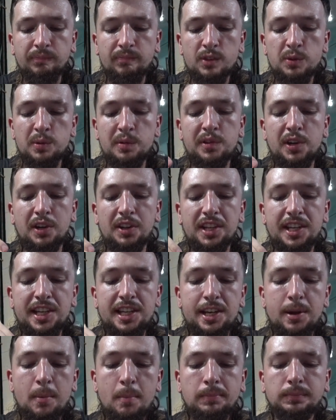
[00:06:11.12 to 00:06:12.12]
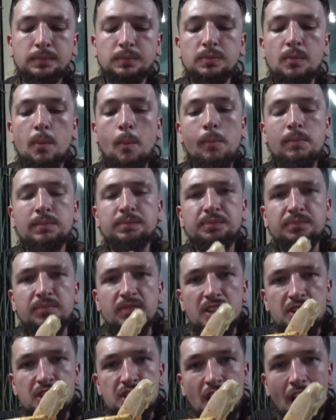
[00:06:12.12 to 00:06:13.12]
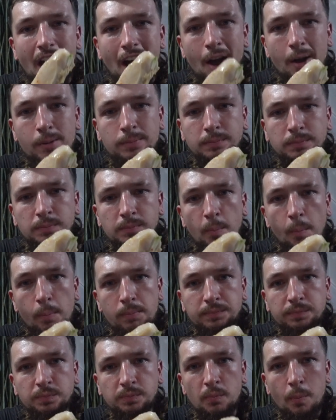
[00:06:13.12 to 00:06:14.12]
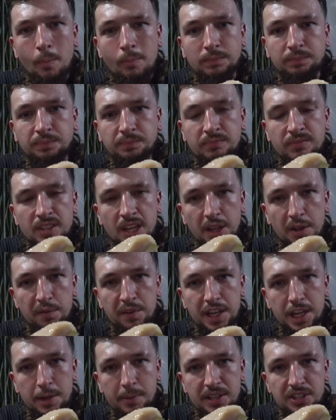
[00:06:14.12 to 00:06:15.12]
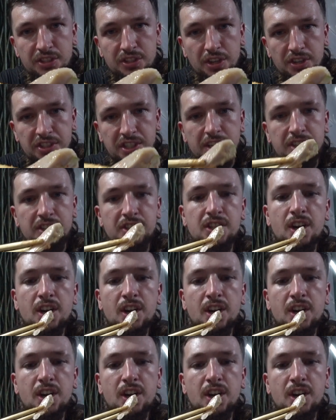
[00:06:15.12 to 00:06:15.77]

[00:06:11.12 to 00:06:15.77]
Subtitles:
We've got the char, like the Vietnamese sausage.